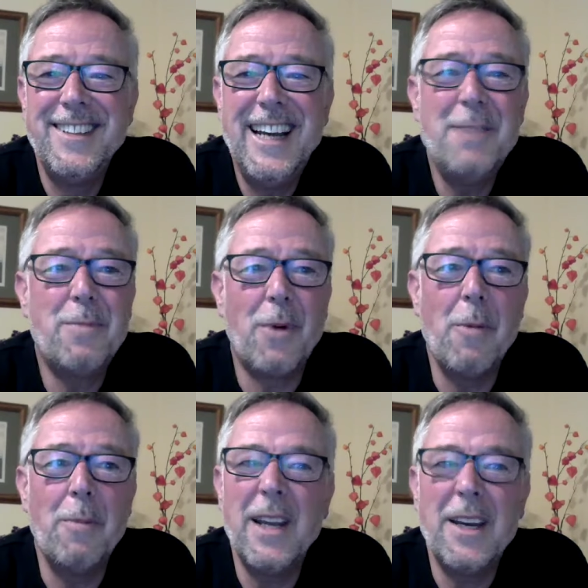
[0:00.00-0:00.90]
He'd
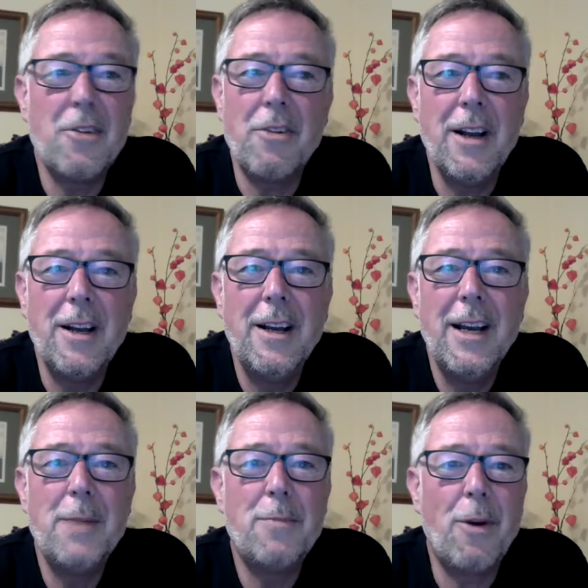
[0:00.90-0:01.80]

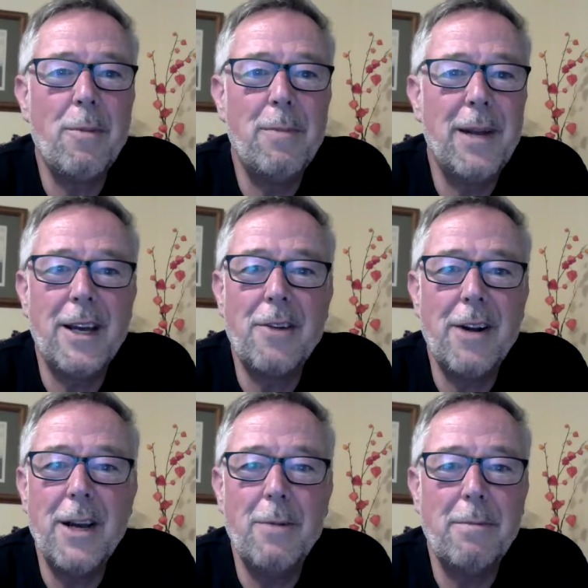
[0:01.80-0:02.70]
probably
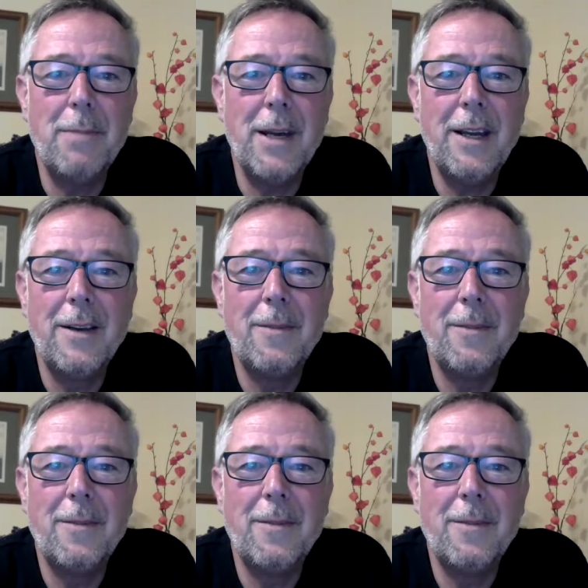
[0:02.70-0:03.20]
agree with me.